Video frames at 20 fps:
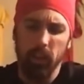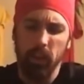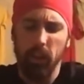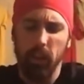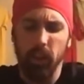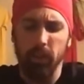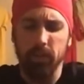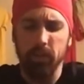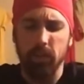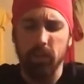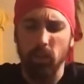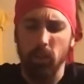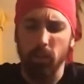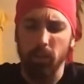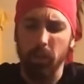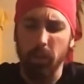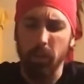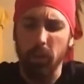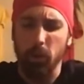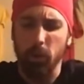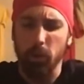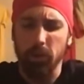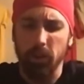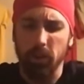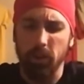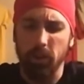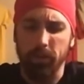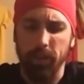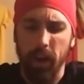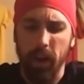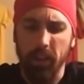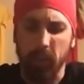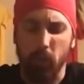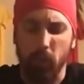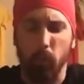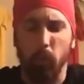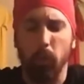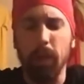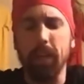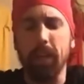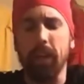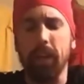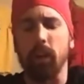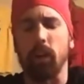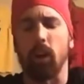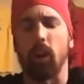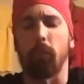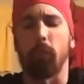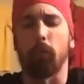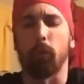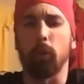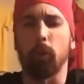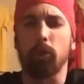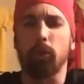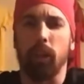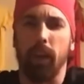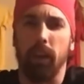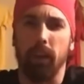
I've seen over the years is the fact that reading coverage